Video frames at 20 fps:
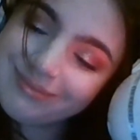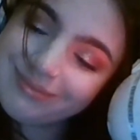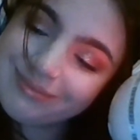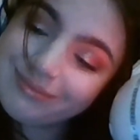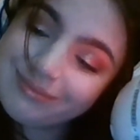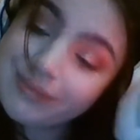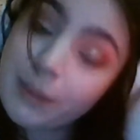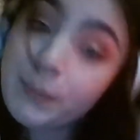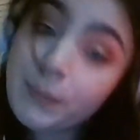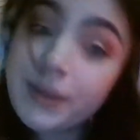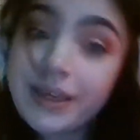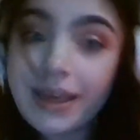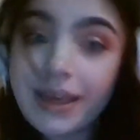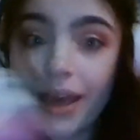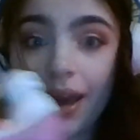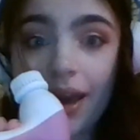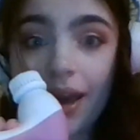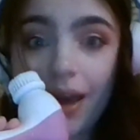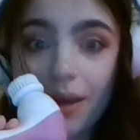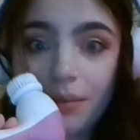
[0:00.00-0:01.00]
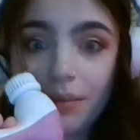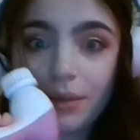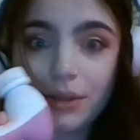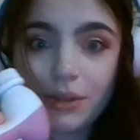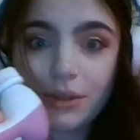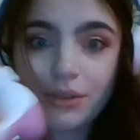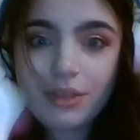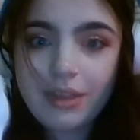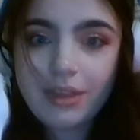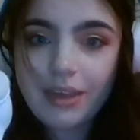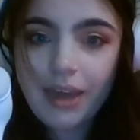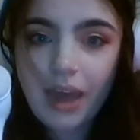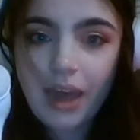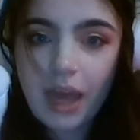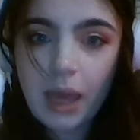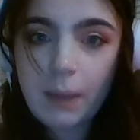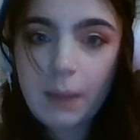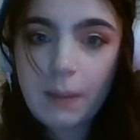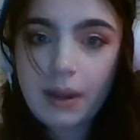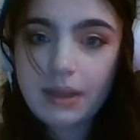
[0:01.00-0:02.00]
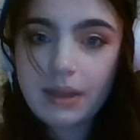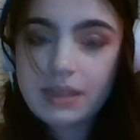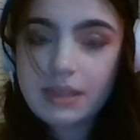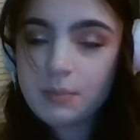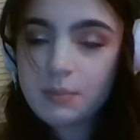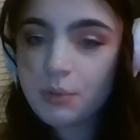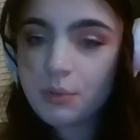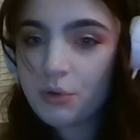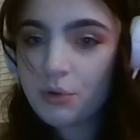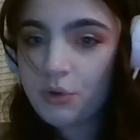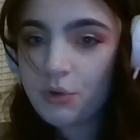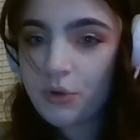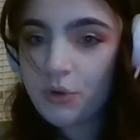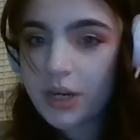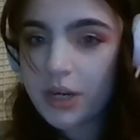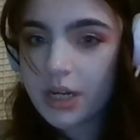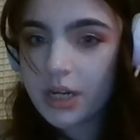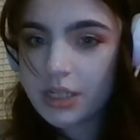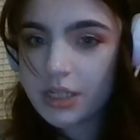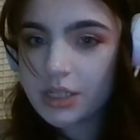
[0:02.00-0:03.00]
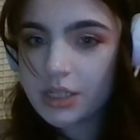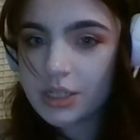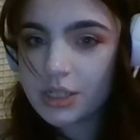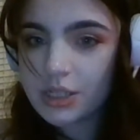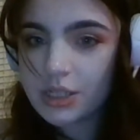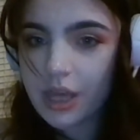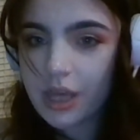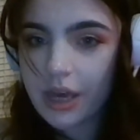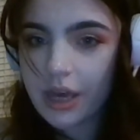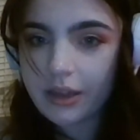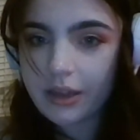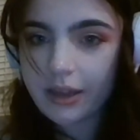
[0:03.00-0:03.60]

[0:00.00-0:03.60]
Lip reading: But yeah, my new thing came and it's pretty sick.